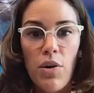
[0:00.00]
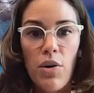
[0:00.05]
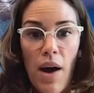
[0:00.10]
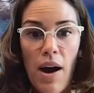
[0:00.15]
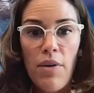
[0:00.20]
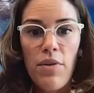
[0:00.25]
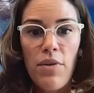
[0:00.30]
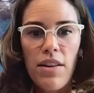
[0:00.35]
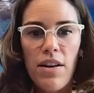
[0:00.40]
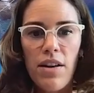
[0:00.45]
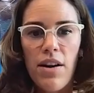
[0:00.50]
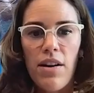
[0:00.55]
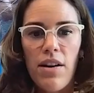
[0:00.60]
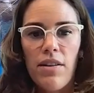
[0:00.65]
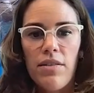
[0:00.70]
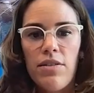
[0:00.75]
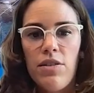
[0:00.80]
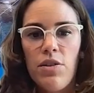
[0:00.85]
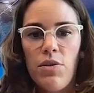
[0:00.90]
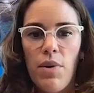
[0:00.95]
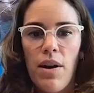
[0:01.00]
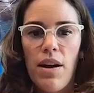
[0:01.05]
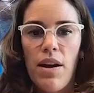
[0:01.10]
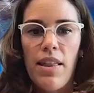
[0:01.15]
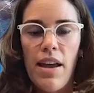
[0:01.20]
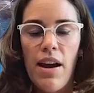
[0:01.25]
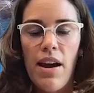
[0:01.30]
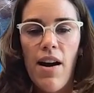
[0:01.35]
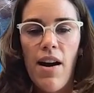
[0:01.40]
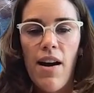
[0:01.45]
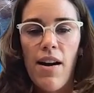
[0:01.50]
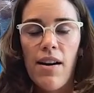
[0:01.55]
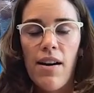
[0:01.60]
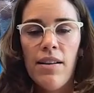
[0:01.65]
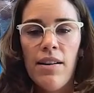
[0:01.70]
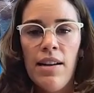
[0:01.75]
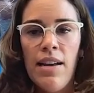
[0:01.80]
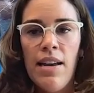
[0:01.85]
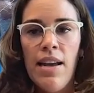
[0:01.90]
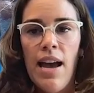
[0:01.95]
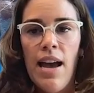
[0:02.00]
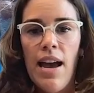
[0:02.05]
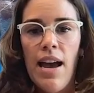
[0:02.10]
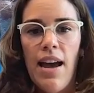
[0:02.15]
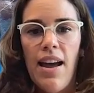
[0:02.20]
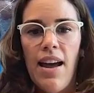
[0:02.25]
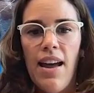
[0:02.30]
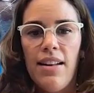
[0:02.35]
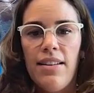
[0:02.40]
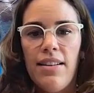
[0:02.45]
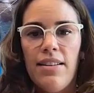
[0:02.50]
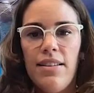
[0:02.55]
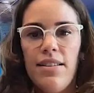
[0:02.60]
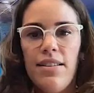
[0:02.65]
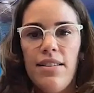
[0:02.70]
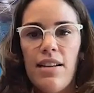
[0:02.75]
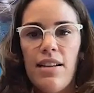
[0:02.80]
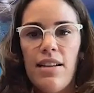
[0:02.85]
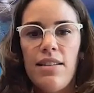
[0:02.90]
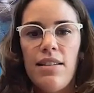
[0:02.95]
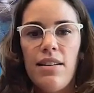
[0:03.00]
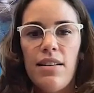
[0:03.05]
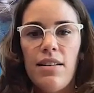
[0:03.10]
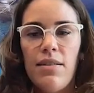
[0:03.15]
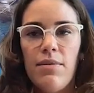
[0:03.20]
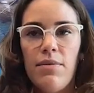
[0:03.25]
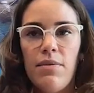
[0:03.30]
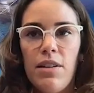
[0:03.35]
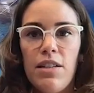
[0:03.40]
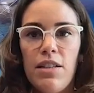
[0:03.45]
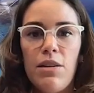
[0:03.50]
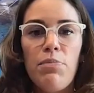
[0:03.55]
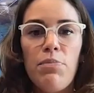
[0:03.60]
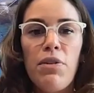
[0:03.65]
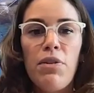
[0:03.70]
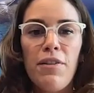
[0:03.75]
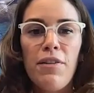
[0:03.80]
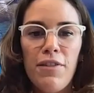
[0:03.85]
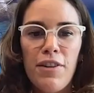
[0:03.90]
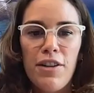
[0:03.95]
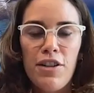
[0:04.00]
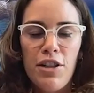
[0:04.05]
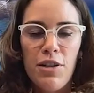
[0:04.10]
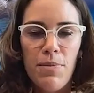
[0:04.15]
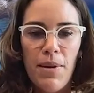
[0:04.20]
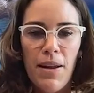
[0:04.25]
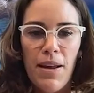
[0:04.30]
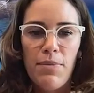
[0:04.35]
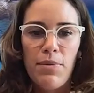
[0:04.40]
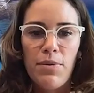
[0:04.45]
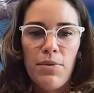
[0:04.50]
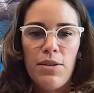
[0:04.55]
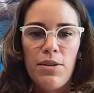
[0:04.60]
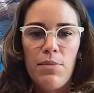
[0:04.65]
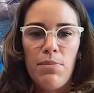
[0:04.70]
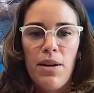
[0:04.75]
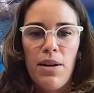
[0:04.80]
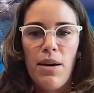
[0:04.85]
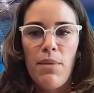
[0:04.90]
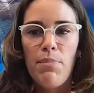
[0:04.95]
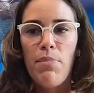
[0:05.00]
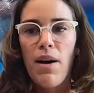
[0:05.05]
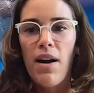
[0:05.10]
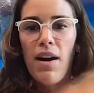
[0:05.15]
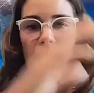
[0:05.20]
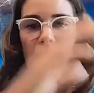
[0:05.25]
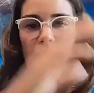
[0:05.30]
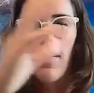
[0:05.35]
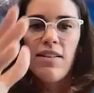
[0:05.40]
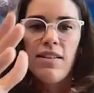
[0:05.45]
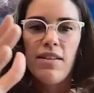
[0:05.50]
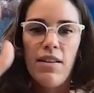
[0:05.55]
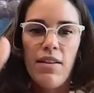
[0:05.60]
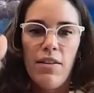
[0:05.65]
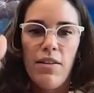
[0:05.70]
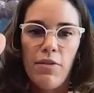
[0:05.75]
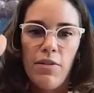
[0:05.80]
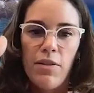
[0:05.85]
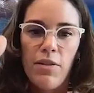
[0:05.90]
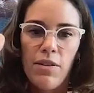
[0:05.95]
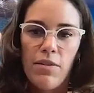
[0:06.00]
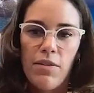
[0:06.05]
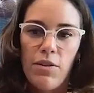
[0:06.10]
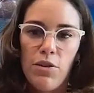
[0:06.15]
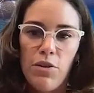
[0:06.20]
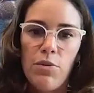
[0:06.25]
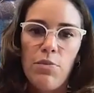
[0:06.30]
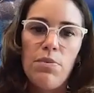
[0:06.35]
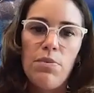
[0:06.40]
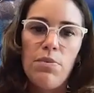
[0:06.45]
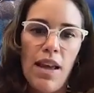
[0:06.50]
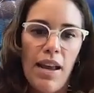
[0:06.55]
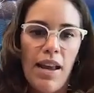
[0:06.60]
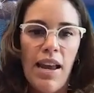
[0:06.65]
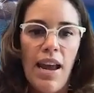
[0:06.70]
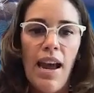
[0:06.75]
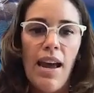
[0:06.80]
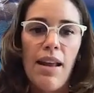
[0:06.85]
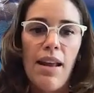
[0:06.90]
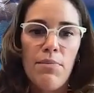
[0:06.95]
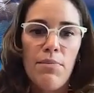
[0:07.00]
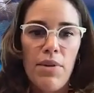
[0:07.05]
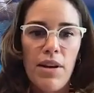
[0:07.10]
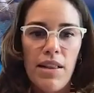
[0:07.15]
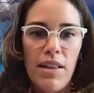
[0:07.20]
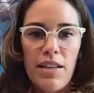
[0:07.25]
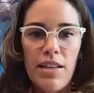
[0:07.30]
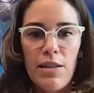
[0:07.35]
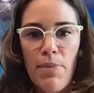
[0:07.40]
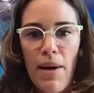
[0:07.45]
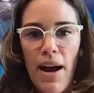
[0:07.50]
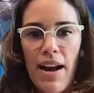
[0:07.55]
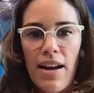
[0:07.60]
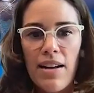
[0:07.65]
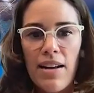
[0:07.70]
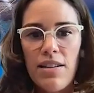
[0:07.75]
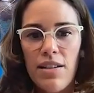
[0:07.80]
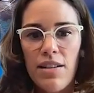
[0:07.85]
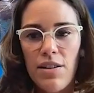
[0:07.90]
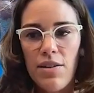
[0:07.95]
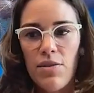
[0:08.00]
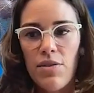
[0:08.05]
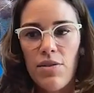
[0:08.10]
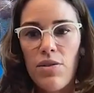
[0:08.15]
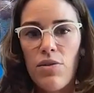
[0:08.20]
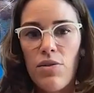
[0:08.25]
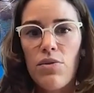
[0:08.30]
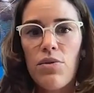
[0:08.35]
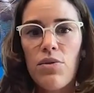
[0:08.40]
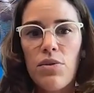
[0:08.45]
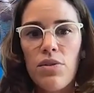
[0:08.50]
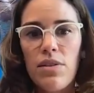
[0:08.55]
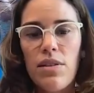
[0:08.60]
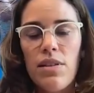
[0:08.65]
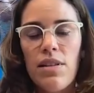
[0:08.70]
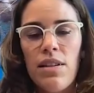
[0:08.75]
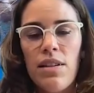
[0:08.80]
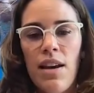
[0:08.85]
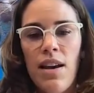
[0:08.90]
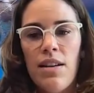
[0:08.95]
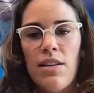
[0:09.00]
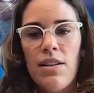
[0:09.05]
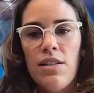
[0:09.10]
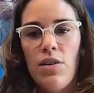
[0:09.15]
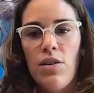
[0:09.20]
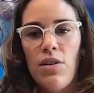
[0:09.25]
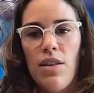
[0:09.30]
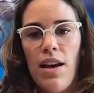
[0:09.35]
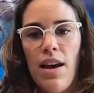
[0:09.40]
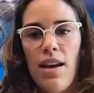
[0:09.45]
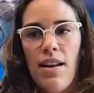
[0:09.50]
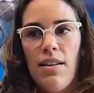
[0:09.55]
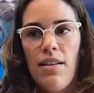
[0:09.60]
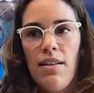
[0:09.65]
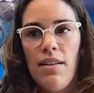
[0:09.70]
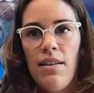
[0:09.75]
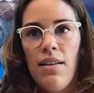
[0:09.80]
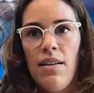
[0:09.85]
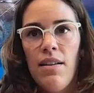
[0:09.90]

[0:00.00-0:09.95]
go out there to where they are right and it's a it's a privilege to be able to be a part of the group that can bring this back to schools so that